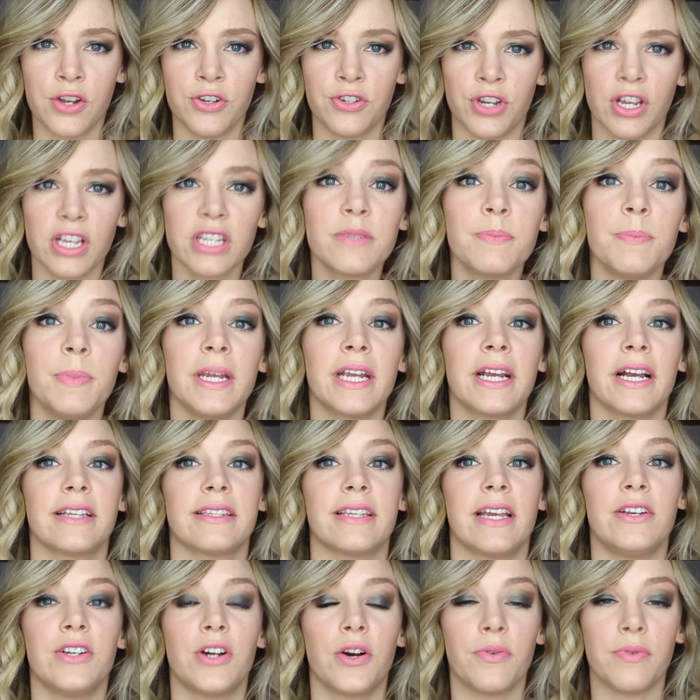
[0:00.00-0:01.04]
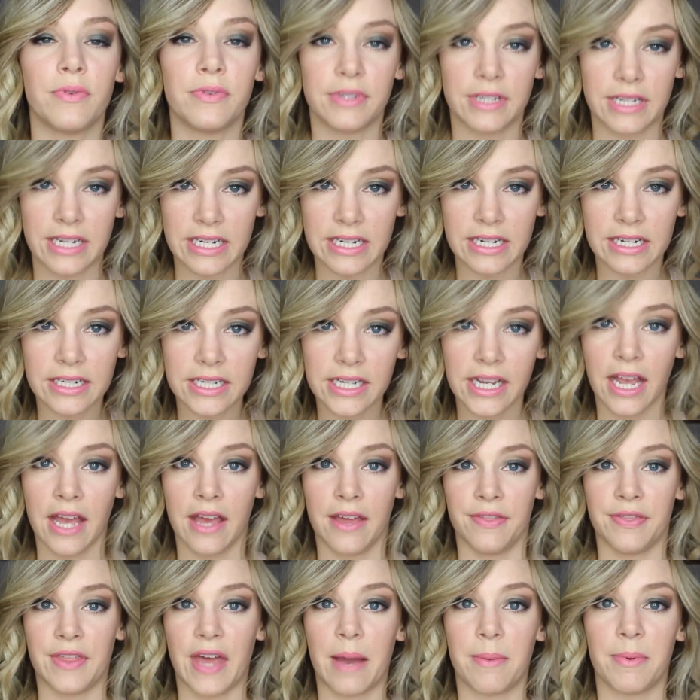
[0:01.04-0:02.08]
just because I don't need
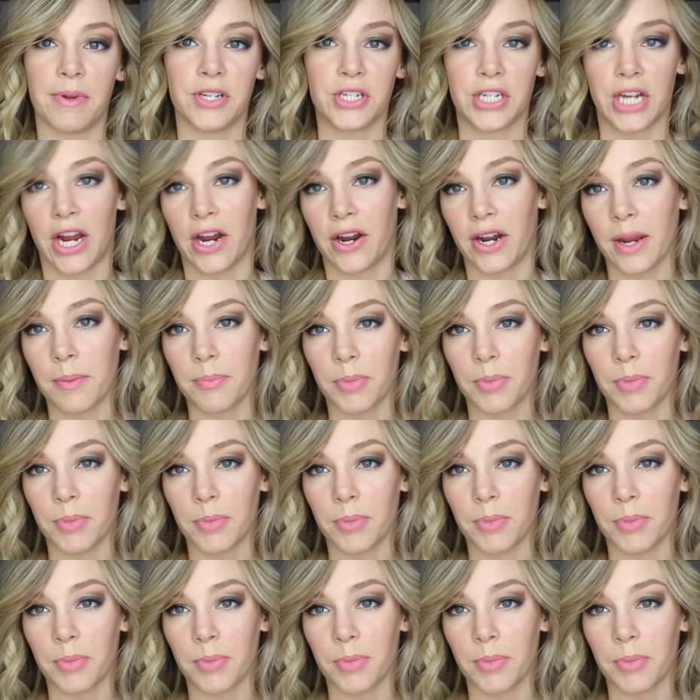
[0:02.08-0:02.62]
that much hair.